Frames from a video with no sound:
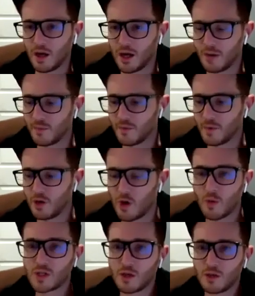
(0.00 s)

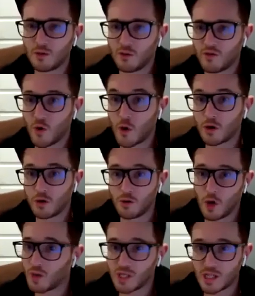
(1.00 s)
No one's going to do it for you.
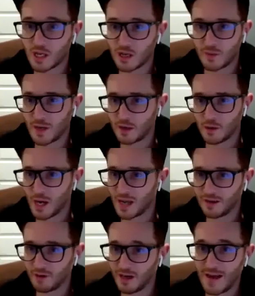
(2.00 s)
No one's thinking about you,
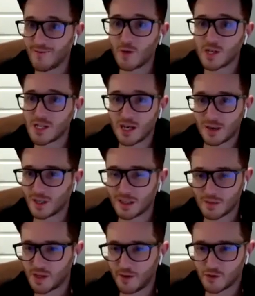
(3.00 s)
right? Everyone's thinking about
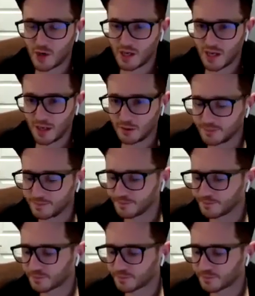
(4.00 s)
themselves right now.